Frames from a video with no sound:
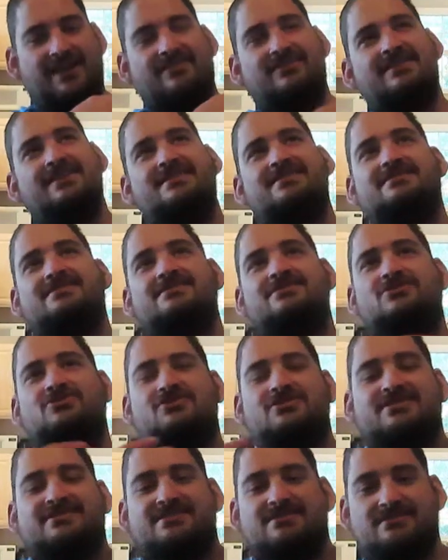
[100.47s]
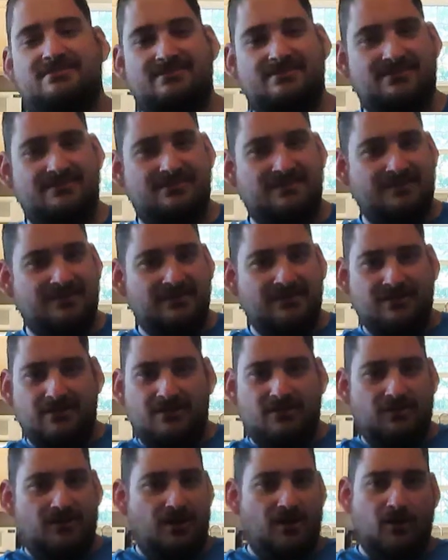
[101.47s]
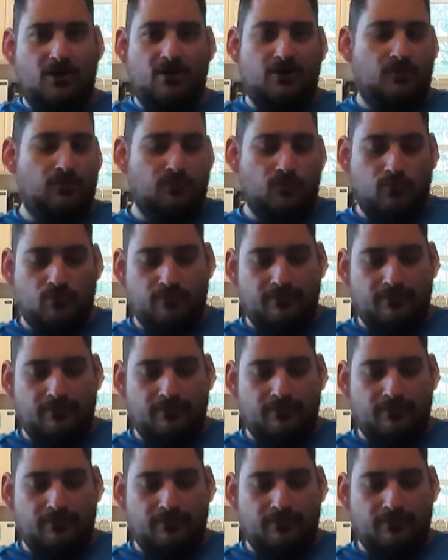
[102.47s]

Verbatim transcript: And this is just a, a